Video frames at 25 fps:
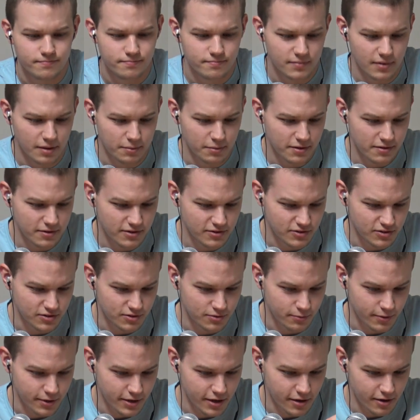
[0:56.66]
believe this is
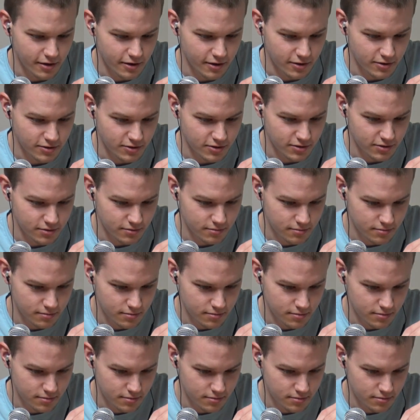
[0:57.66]
3 gigahertz.
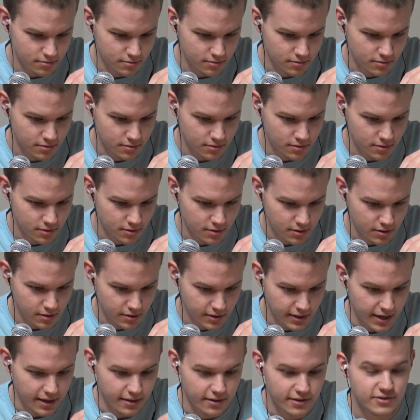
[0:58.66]

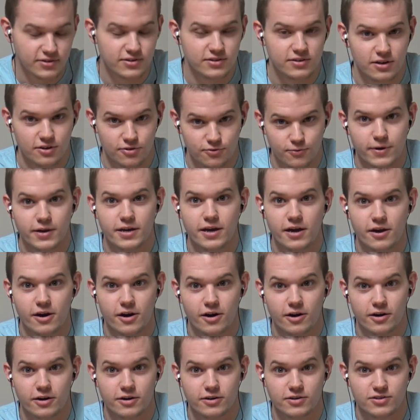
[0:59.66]
Yeah, this is their 3
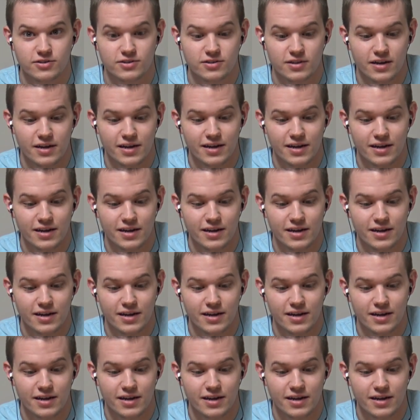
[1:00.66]
gigahertz.